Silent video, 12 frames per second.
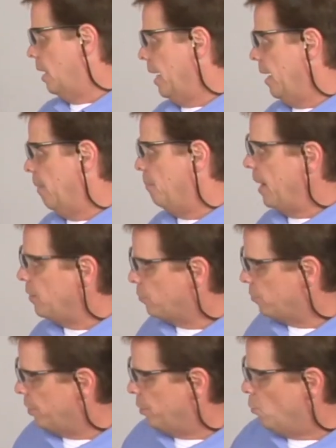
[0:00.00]
and
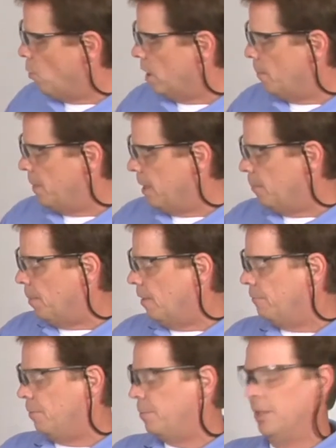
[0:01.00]
basically you want to be
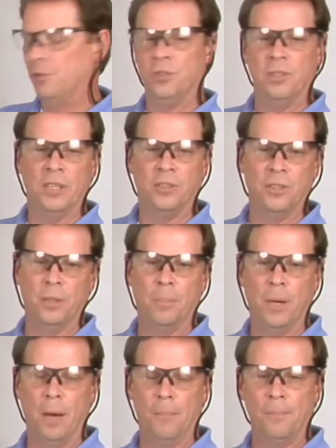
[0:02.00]
above the piston that's in the
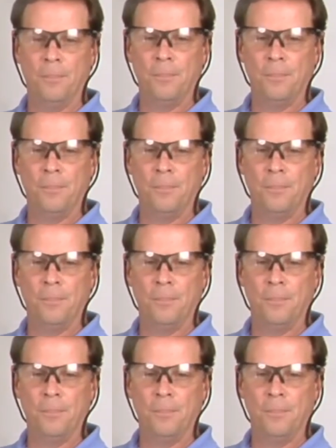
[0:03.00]
pump.